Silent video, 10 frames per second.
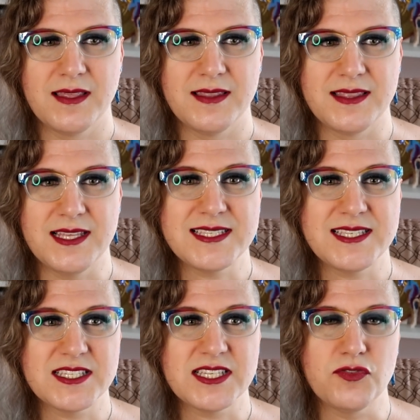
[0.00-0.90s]
this
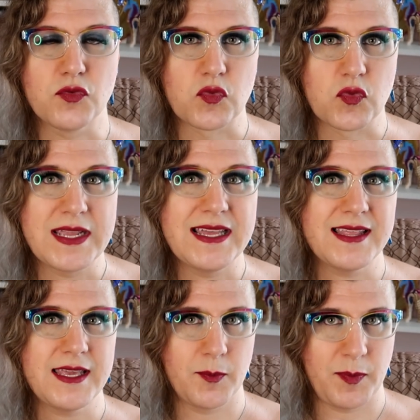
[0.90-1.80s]
isn't
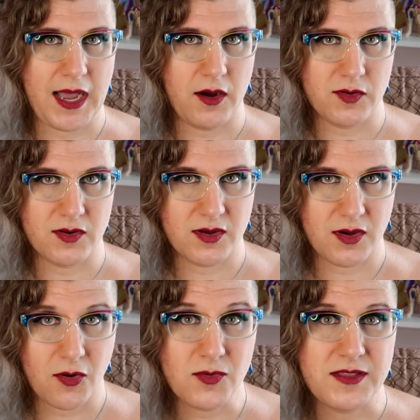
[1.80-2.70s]
really about
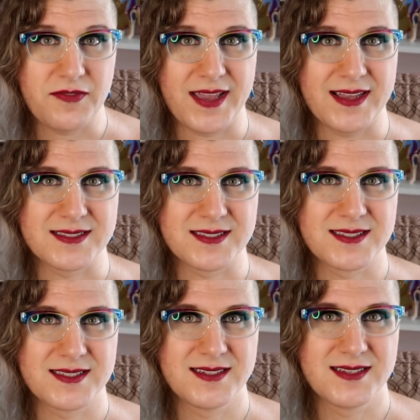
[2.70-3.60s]

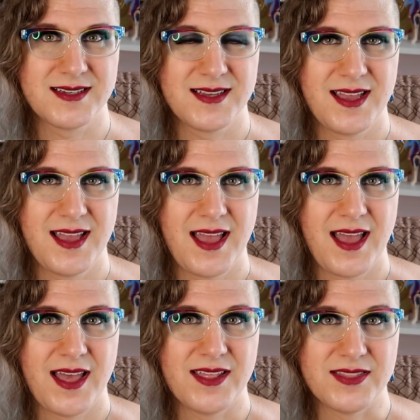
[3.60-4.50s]
OnlyFans.
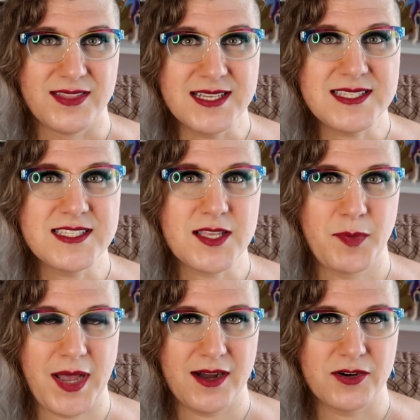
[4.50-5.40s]
This is
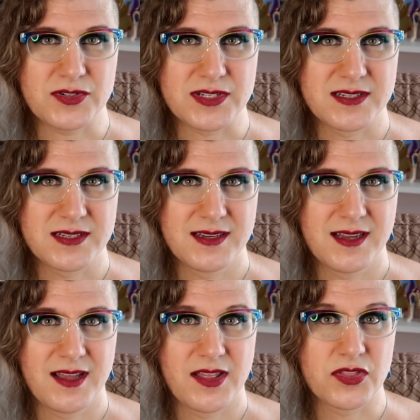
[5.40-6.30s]
about
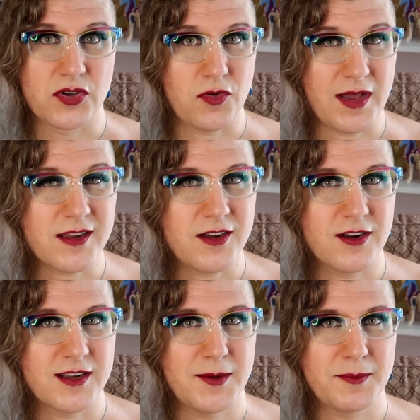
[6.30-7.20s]
the credit
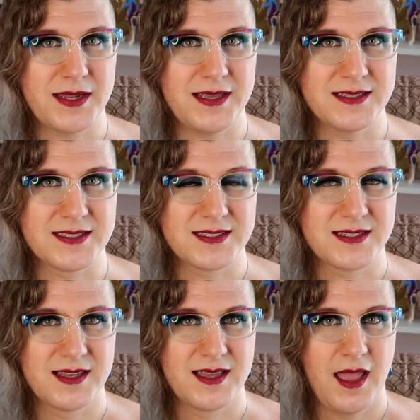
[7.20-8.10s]
card companies
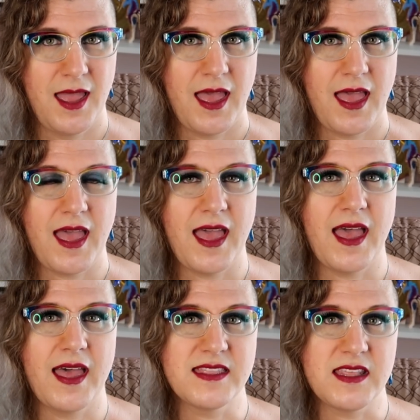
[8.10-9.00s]

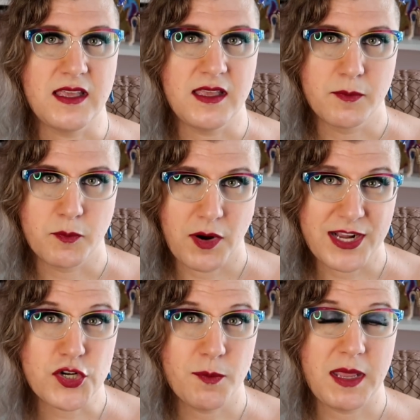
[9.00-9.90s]
and the
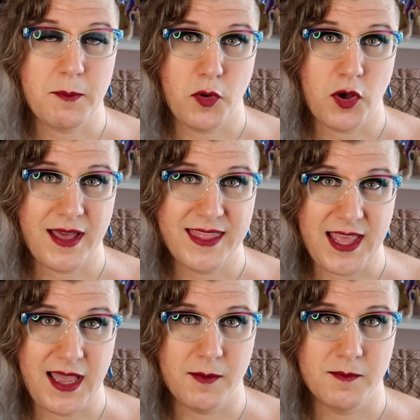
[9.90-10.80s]
pressure being put on
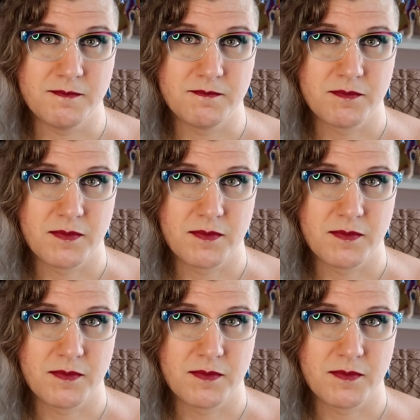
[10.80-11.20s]
them